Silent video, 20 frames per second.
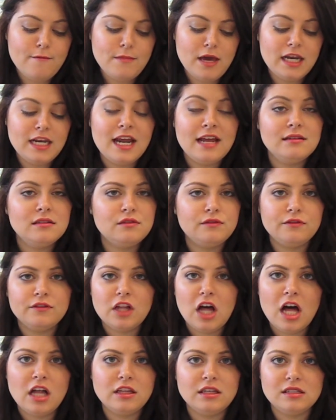a nice
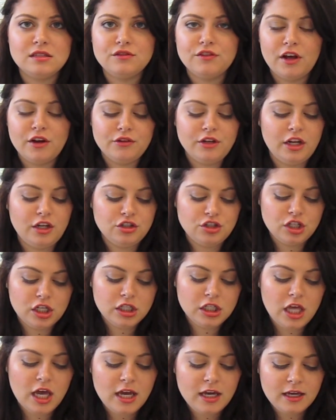flawless
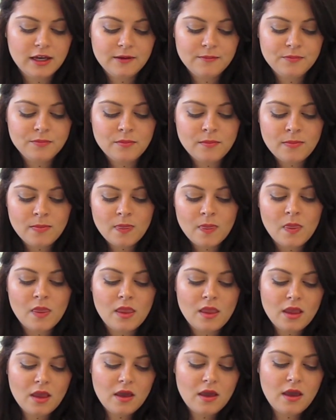foundation look.
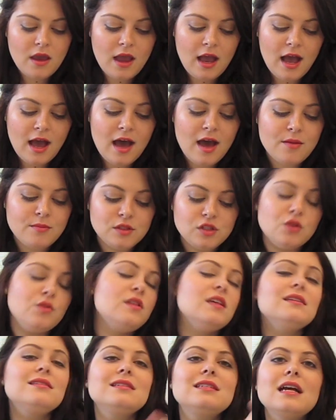So
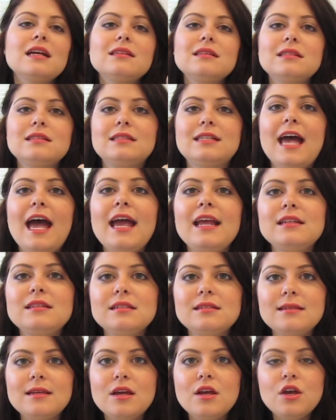this does
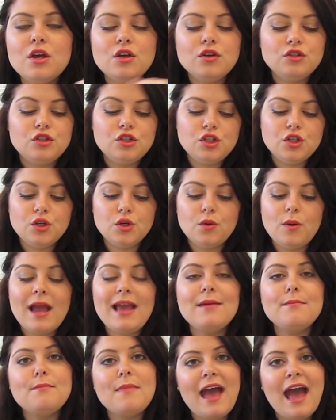set to
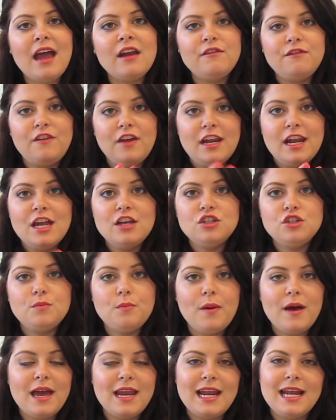a matte finish,
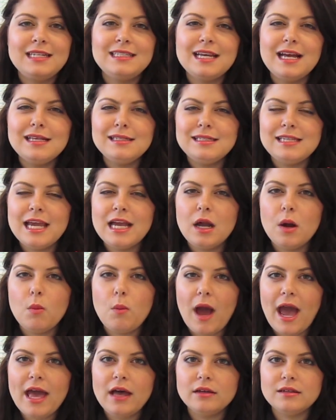but it does take a
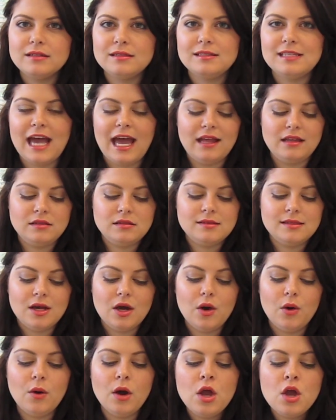while to set.
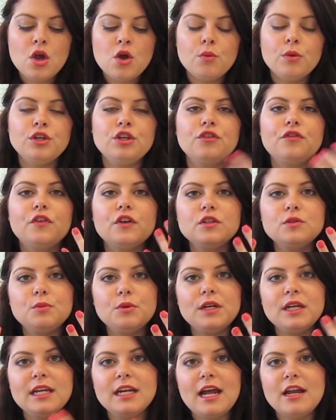So when you're first
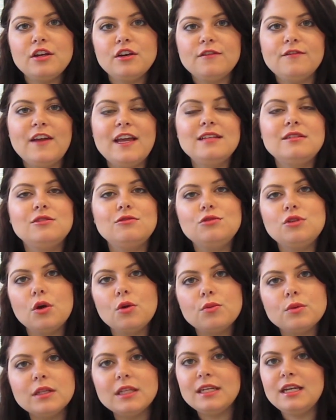putting it on your face, you
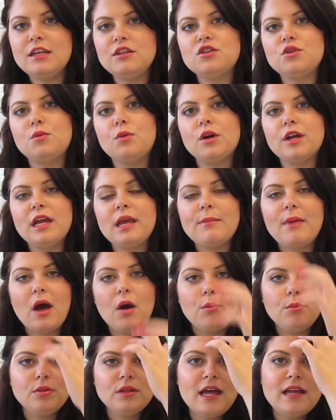don't really need to worry
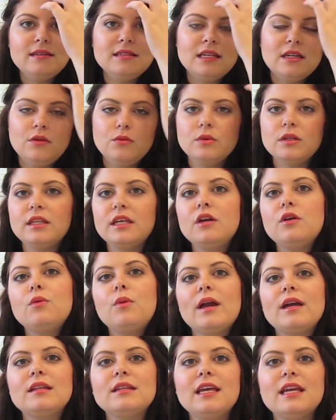about blending really
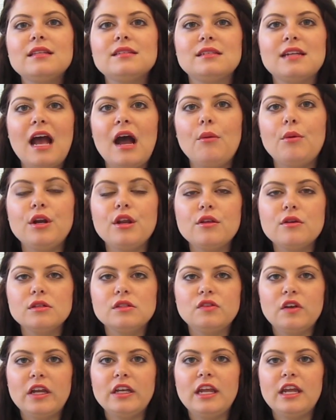quickly. It's not one of
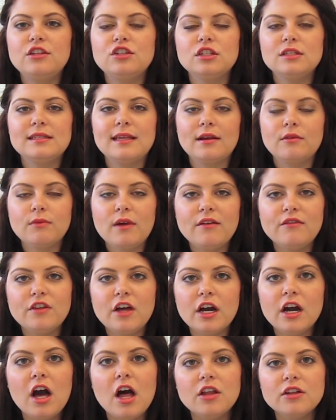those foundations like
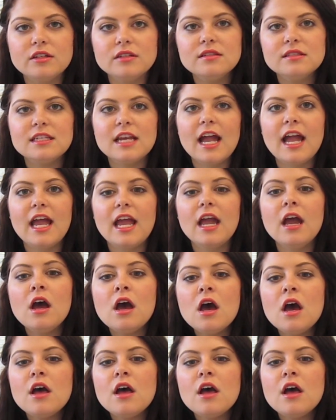Revlon Colorstay